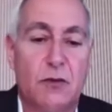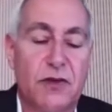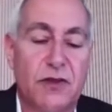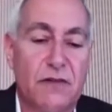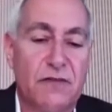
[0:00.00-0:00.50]

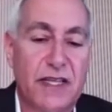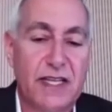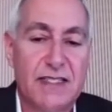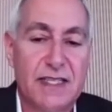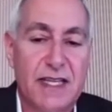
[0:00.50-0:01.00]
With our
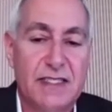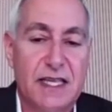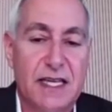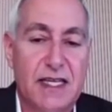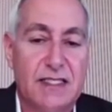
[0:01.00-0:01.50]
VIDAS
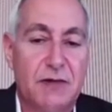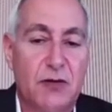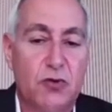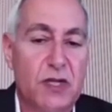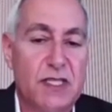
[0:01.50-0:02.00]
assay, it's
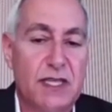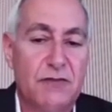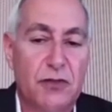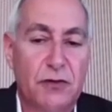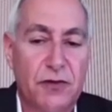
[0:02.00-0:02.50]
about 27 or